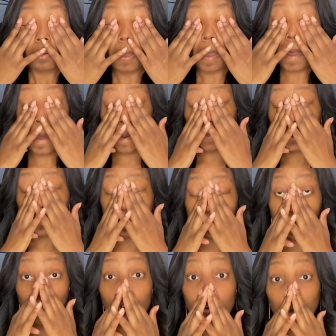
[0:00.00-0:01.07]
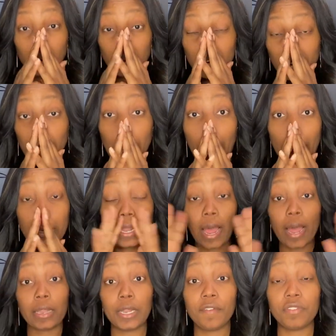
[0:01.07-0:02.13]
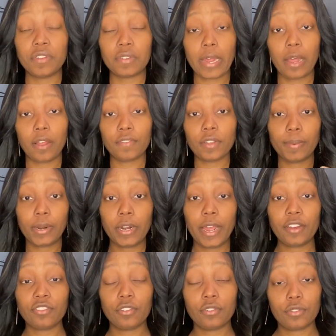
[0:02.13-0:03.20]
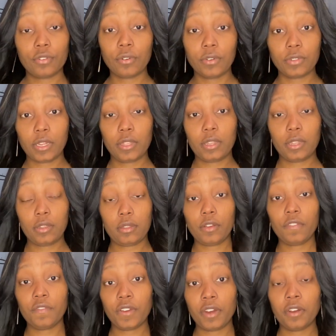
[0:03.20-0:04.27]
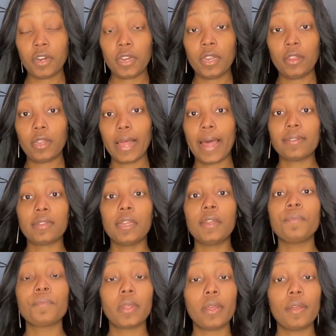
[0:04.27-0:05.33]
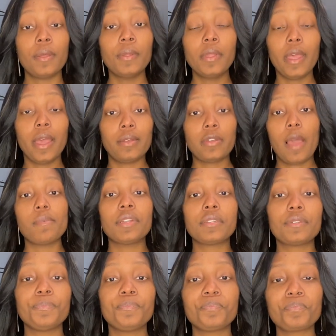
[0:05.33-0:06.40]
Because it's not true. I love the style of Kim Kardashian's curls. I think they're very classy and timeless.